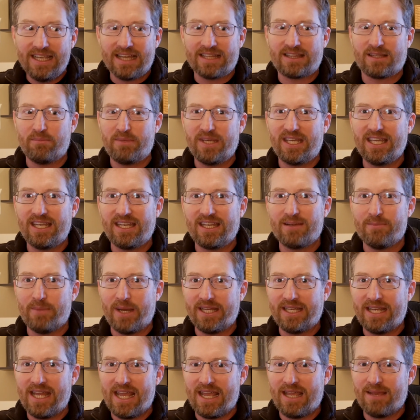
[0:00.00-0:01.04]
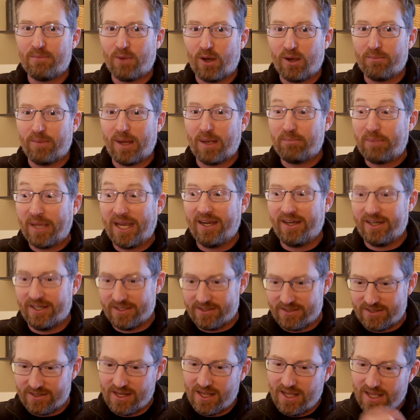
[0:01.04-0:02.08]
at the beginning of my name are my
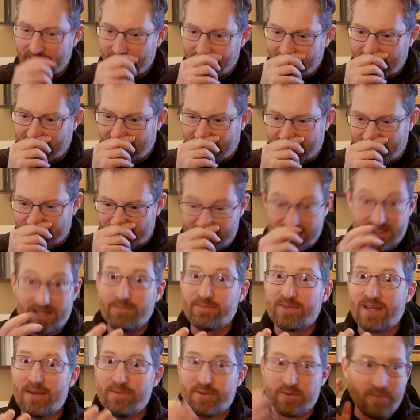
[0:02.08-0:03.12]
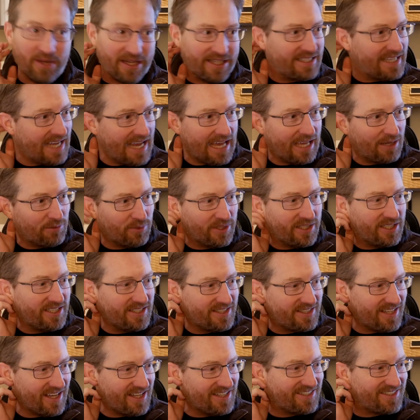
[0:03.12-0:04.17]
parents, uh, sometimes my dad when he
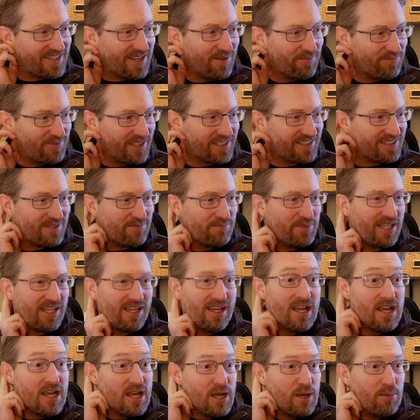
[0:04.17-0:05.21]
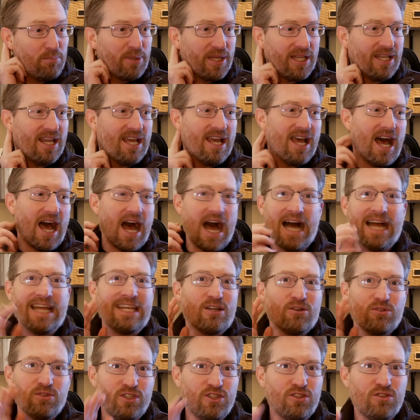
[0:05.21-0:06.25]
sends something to me, but I
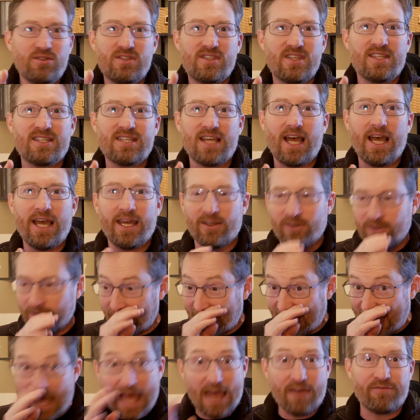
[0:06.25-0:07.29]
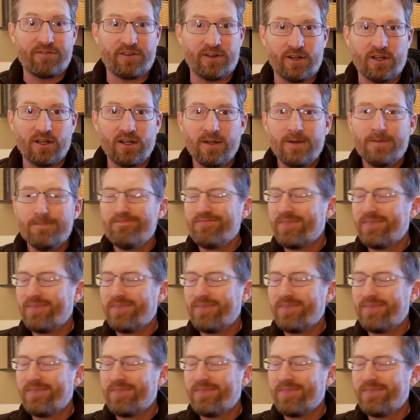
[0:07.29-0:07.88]
don't use the title ever.